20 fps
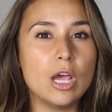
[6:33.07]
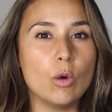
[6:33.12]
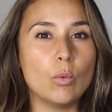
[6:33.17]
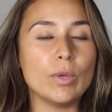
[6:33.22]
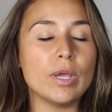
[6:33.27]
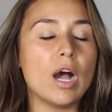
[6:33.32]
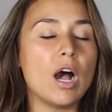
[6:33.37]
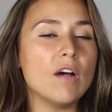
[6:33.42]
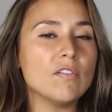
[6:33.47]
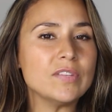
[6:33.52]

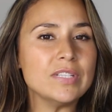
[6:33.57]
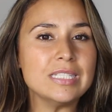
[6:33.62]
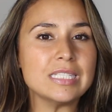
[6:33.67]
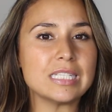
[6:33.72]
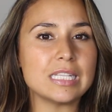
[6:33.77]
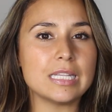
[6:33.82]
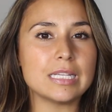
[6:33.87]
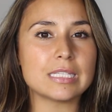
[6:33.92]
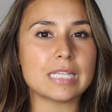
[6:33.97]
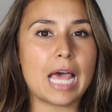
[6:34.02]
We often
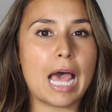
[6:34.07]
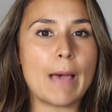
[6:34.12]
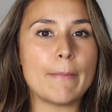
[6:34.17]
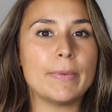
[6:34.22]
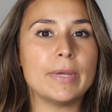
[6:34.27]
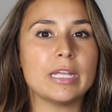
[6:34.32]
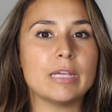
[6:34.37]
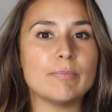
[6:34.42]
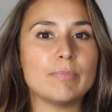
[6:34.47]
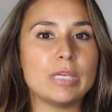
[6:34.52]
see this
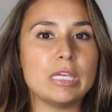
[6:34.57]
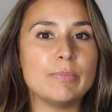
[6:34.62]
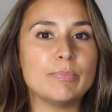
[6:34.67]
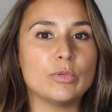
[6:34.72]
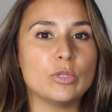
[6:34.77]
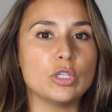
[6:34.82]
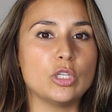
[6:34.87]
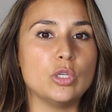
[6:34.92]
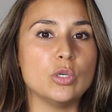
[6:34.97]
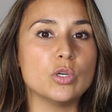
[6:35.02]
happening in
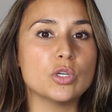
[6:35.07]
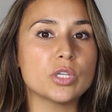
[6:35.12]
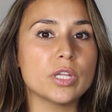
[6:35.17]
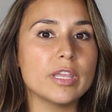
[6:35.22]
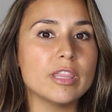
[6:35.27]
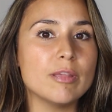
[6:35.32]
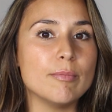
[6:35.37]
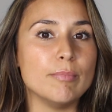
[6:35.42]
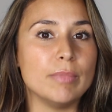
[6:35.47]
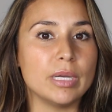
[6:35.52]
people
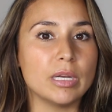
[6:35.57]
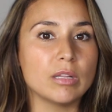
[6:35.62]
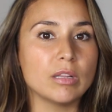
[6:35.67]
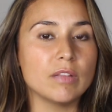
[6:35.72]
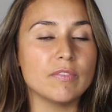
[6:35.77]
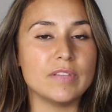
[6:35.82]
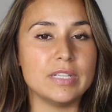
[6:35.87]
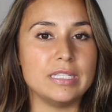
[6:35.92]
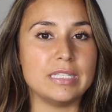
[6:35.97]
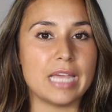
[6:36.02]
usually in the middle
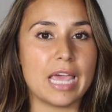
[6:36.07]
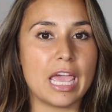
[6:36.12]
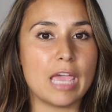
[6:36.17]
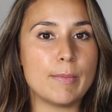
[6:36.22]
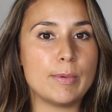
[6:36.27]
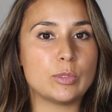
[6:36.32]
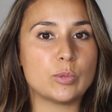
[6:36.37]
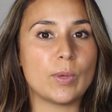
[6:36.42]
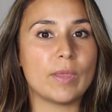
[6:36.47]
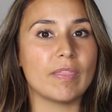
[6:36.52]
of the day
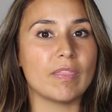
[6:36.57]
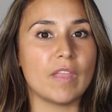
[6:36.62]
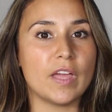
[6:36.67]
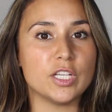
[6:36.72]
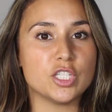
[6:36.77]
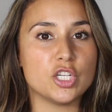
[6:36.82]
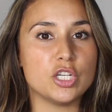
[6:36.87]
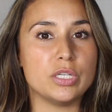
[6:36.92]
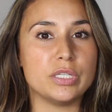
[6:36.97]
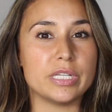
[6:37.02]
between
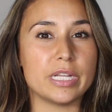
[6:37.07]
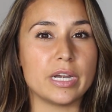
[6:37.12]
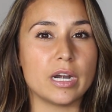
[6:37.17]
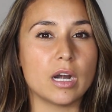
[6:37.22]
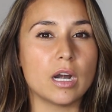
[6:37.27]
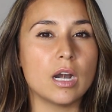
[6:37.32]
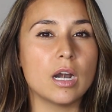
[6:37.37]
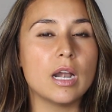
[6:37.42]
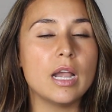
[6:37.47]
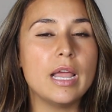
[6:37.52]
lunch and
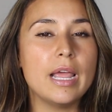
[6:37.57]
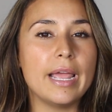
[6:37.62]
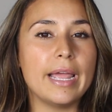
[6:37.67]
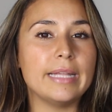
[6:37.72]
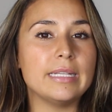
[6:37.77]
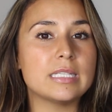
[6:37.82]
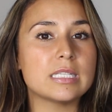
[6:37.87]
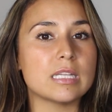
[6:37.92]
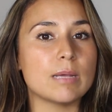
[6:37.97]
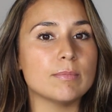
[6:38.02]
dinner,
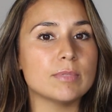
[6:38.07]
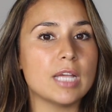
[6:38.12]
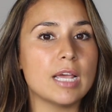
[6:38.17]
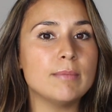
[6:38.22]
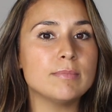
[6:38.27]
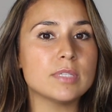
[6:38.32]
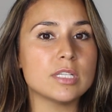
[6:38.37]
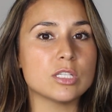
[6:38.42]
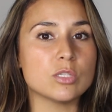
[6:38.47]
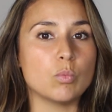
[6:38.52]
and
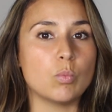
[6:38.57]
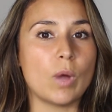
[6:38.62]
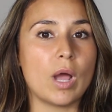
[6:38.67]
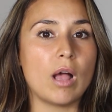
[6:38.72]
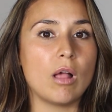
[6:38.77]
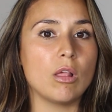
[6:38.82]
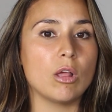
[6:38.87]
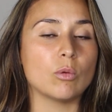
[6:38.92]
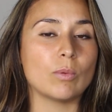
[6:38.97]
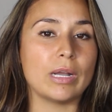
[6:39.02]
sometimes as
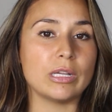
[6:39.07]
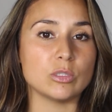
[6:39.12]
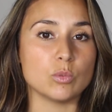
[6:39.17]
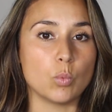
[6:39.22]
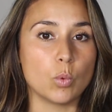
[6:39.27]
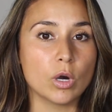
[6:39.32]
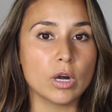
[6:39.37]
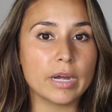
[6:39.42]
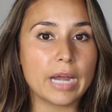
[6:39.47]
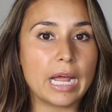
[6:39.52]
well around
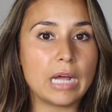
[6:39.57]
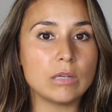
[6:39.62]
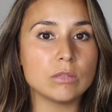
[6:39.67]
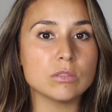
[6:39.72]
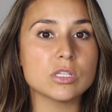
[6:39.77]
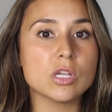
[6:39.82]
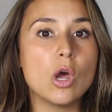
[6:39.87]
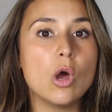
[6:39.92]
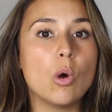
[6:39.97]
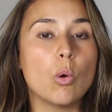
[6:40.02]

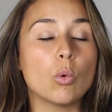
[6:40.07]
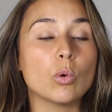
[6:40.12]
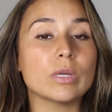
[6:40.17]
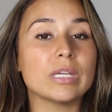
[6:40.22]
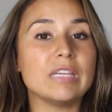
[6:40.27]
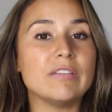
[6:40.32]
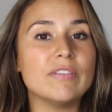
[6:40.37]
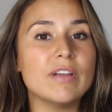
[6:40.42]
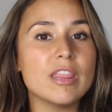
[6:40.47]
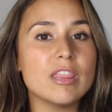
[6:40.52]
workouts or
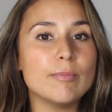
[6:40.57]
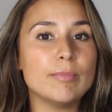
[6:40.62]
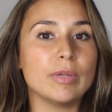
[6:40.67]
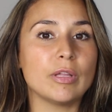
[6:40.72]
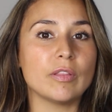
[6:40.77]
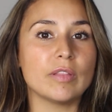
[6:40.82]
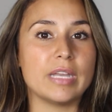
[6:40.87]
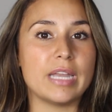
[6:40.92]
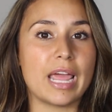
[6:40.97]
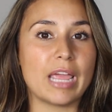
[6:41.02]
even in the
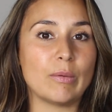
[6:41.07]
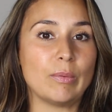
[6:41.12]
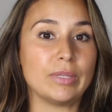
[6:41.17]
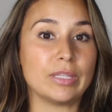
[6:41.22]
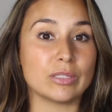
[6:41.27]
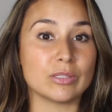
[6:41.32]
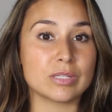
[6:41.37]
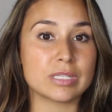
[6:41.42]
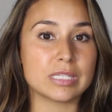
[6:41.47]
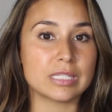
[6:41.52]
middle of the night when
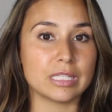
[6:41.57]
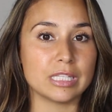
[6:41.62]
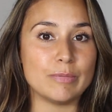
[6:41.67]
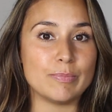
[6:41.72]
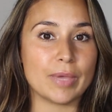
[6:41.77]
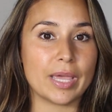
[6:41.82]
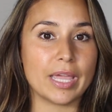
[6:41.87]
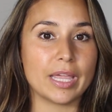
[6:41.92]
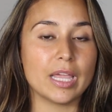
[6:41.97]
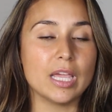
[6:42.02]
they're
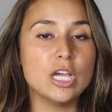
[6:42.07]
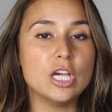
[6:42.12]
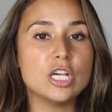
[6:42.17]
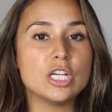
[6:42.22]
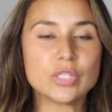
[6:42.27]
sleeping.